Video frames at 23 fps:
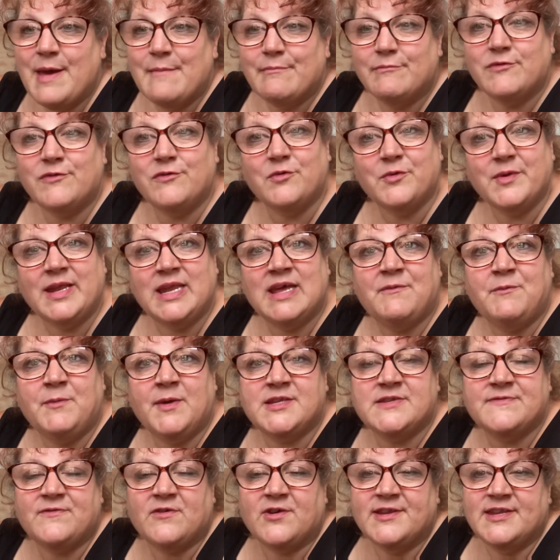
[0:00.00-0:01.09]
Before we left, we had to
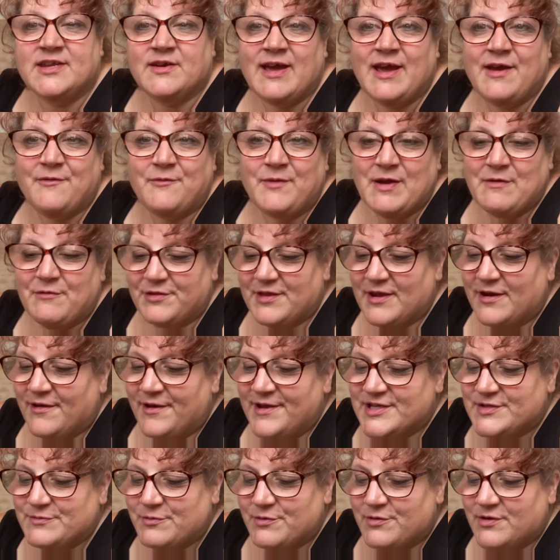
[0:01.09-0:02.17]
find out where all the
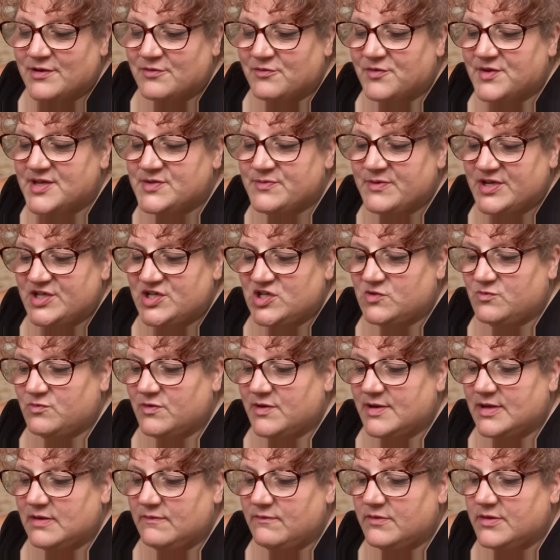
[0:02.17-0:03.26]
lights were and all the switches were
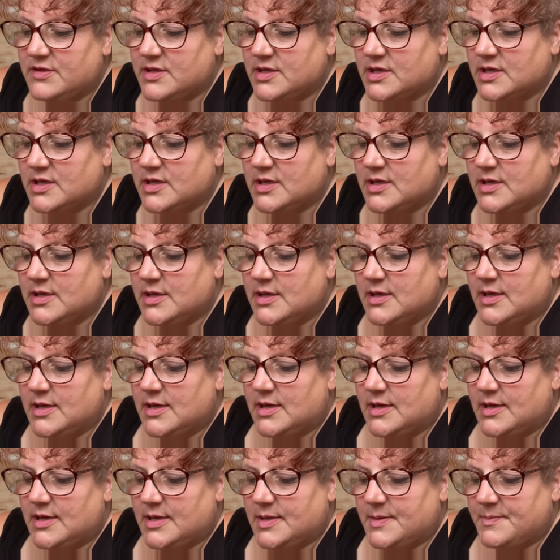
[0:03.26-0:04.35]
and everything.
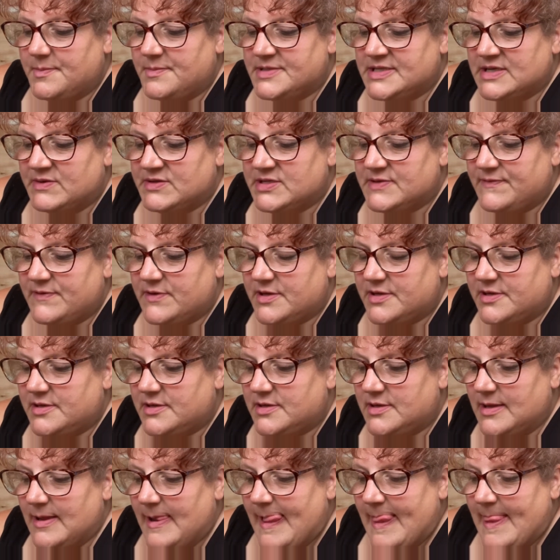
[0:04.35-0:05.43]
So that was fun.
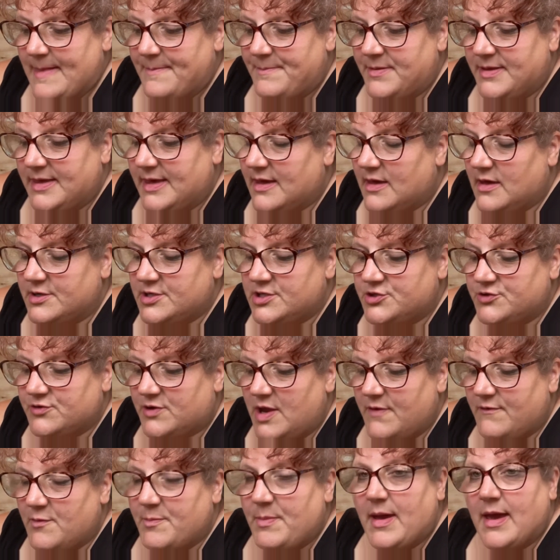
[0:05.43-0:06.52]
But yeah, to drive
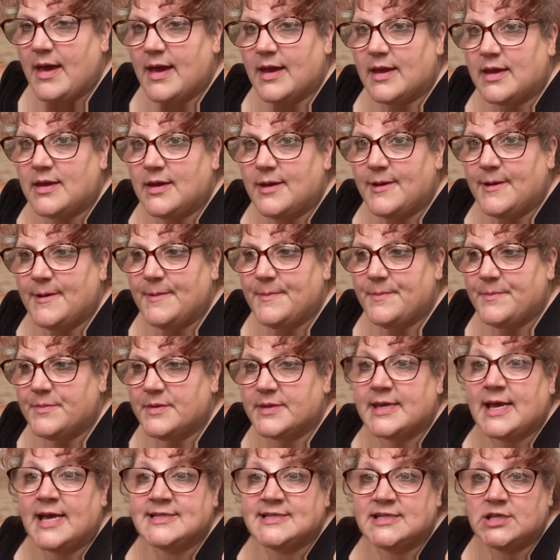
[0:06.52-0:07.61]
her back, the
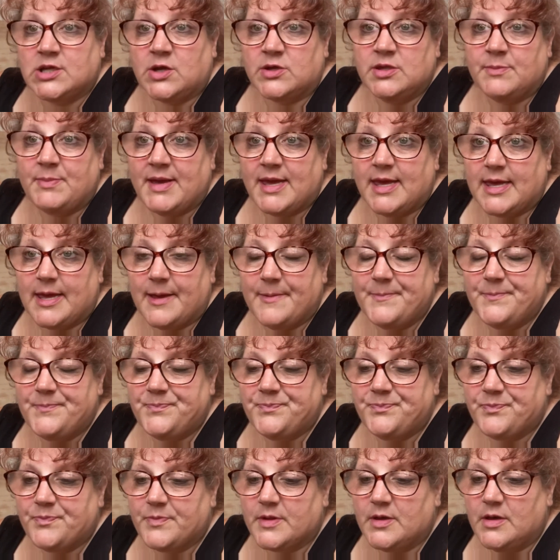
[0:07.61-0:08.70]
cats had to go in the back again.
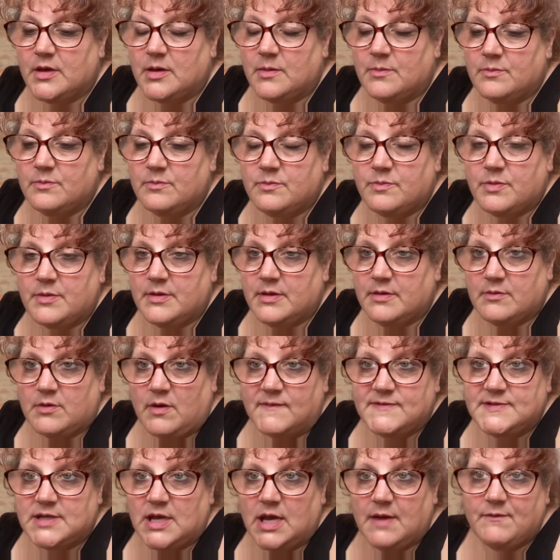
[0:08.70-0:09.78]

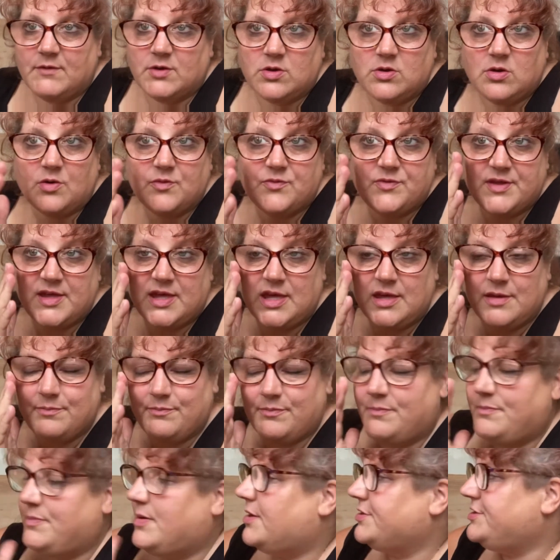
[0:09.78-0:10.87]
Obviously I haven't got the
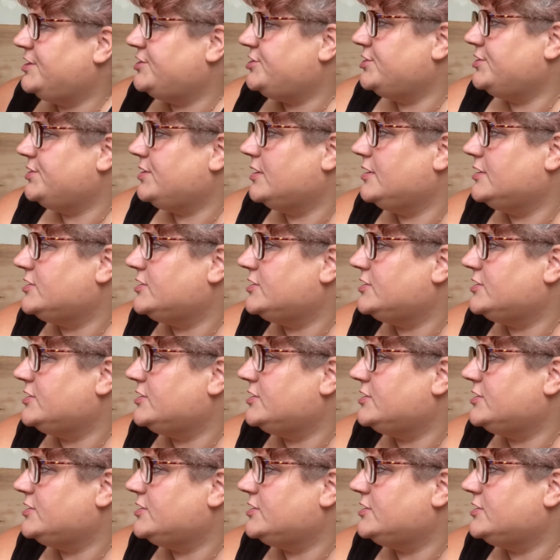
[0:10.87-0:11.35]
partition done.